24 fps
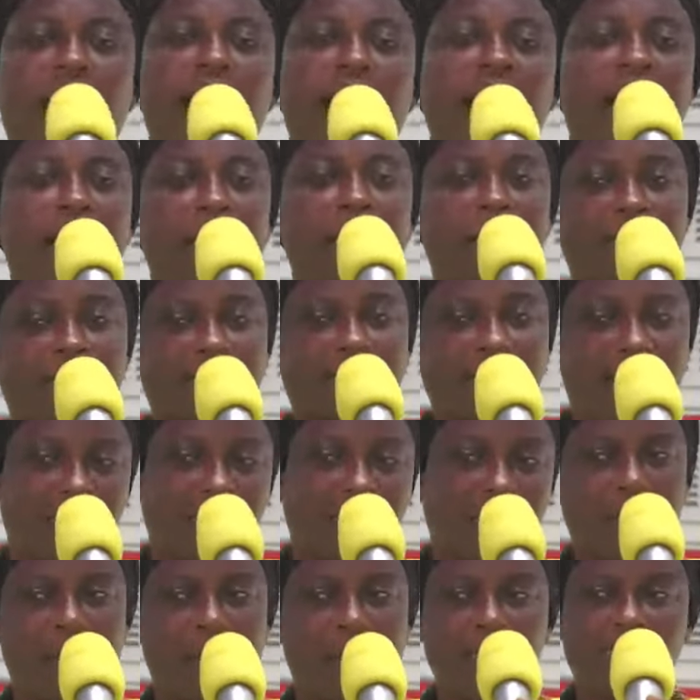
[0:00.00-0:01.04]
let me test
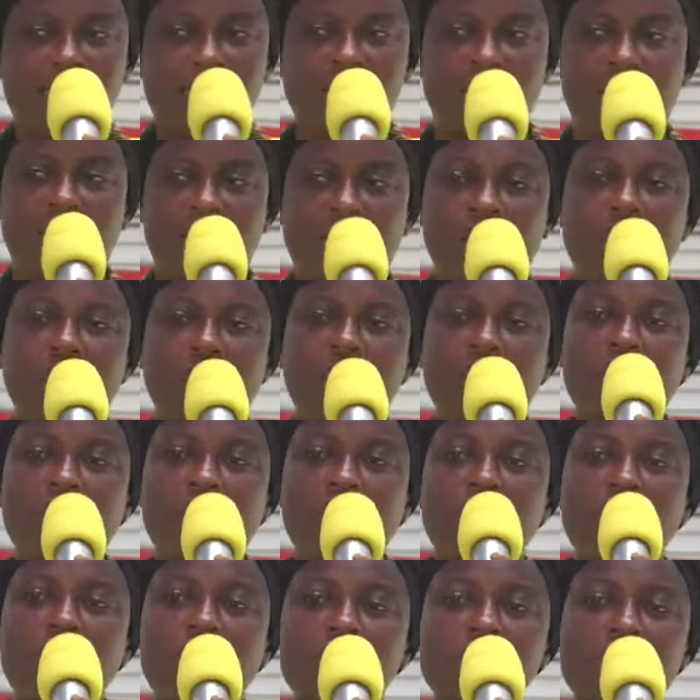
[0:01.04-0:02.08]
myself.
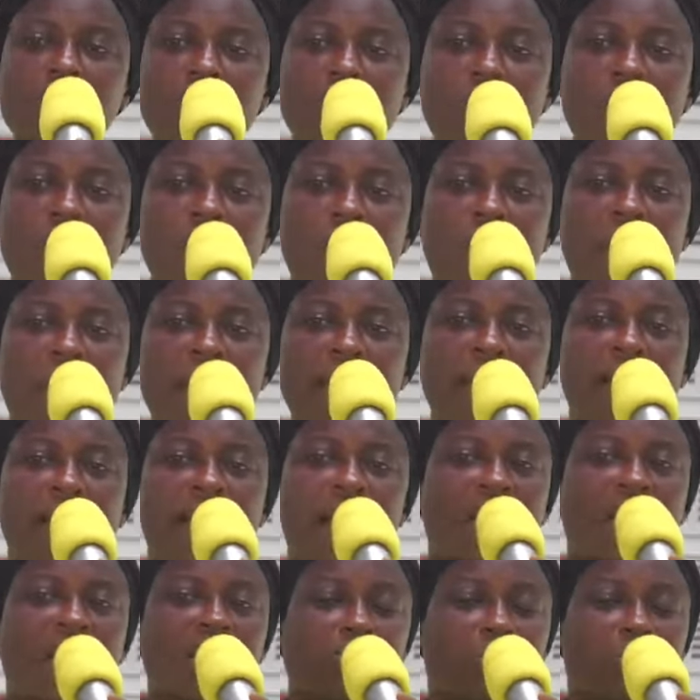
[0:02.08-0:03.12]
So when the Lagos
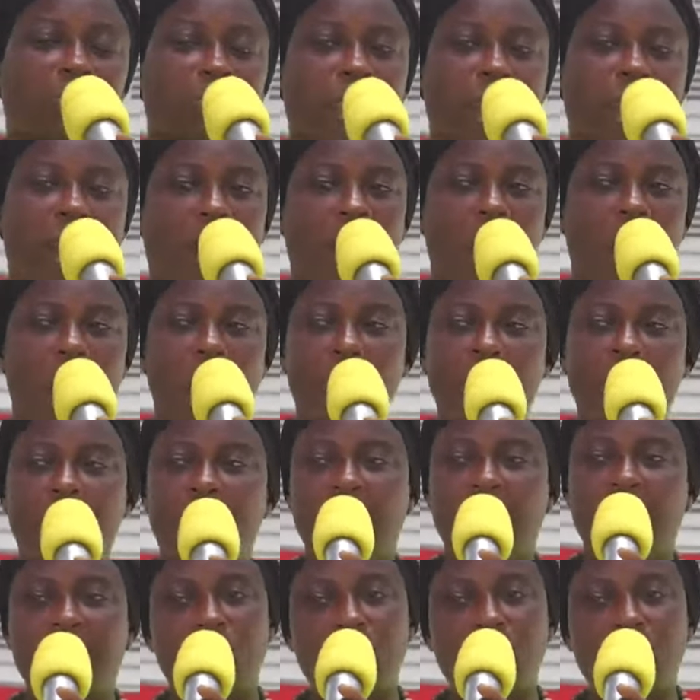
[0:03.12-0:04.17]
people were coming, I,
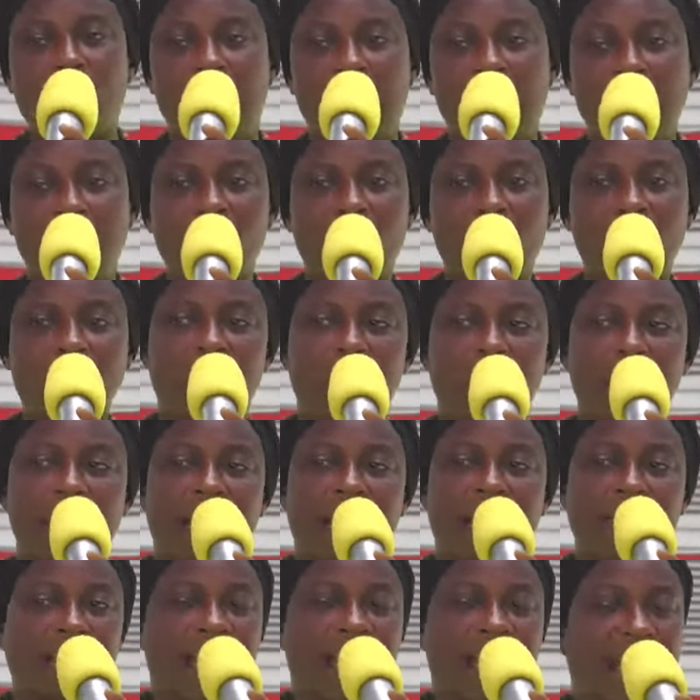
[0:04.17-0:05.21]
I told them
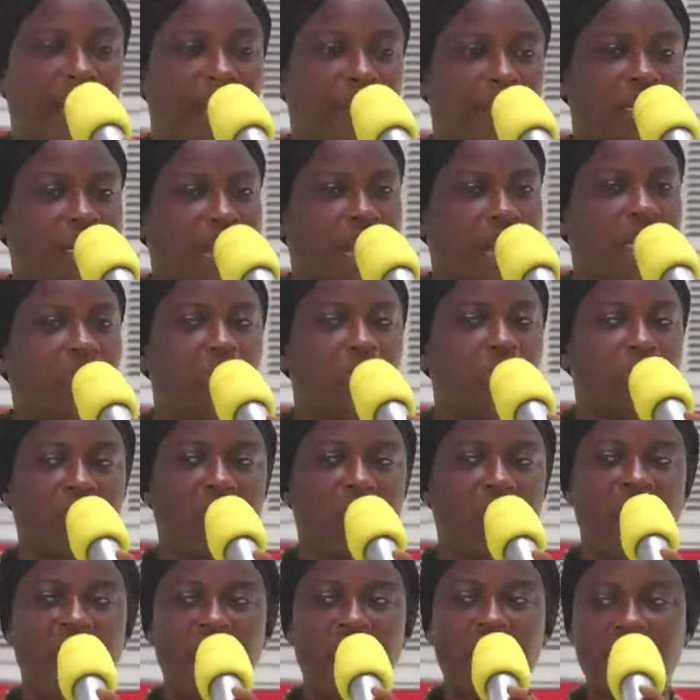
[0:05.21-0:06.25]
that I am needed to be here
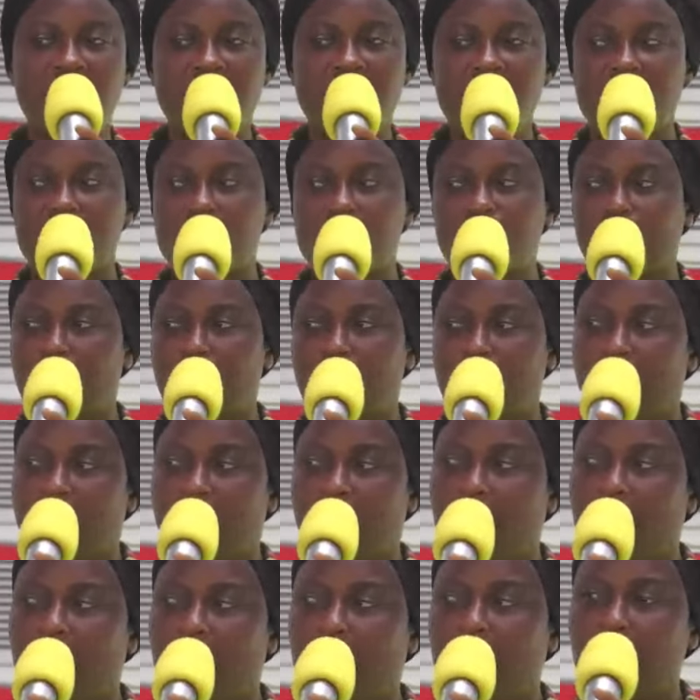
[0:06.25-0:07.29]
in this
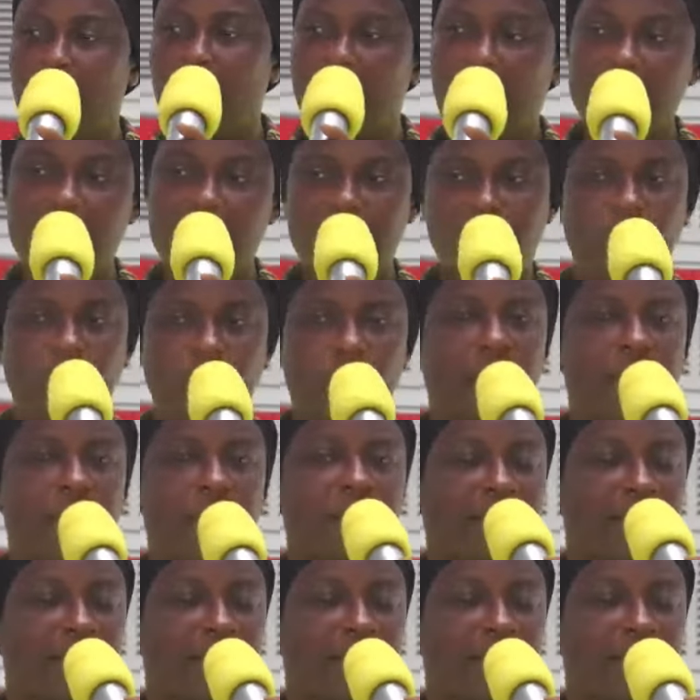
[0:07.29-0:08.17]
uh, women's program that they